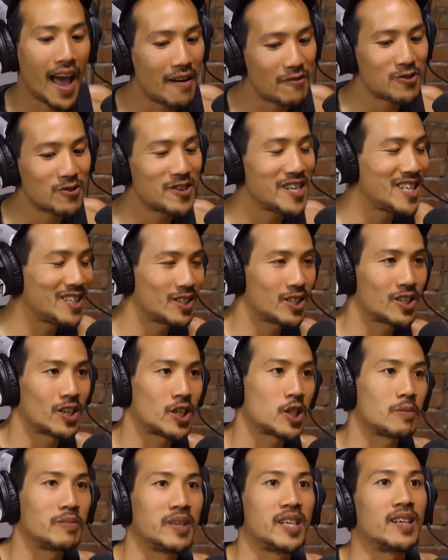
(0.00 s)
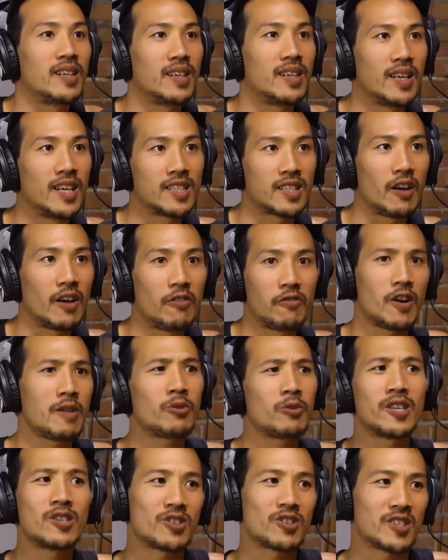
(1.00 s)
ever needing to touch meat is a far
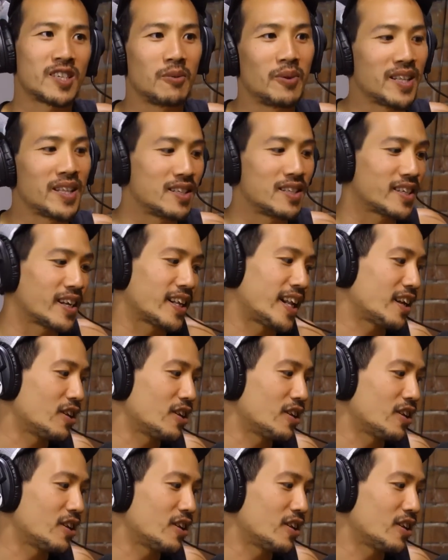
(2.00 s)
more interesting way than saying,